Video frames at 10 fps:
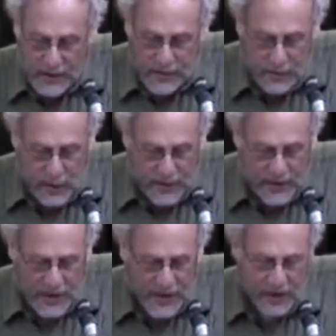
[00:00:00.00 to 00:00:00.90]
those
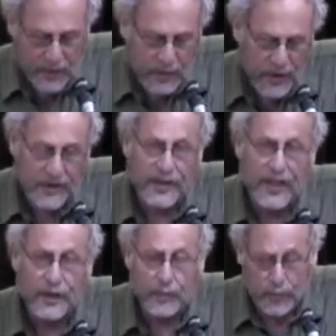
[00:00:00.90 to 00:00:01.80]
moments that she could put
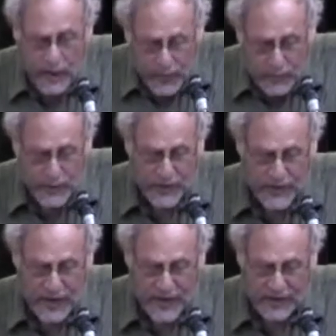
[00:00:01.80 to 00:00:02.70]
aside her public
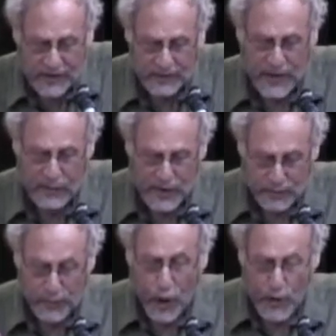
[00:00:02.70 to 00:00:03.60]
persona, the
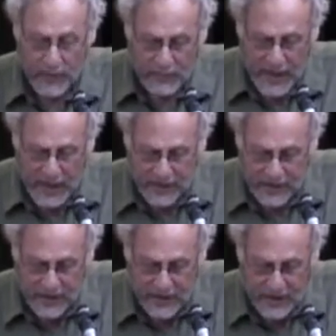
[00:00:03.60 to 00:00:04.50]
famous poet
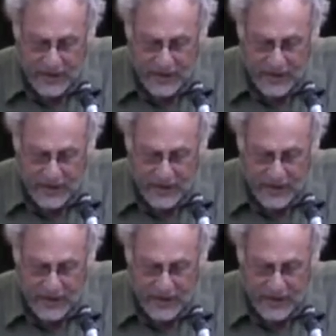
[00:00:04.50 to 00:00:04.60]
mask,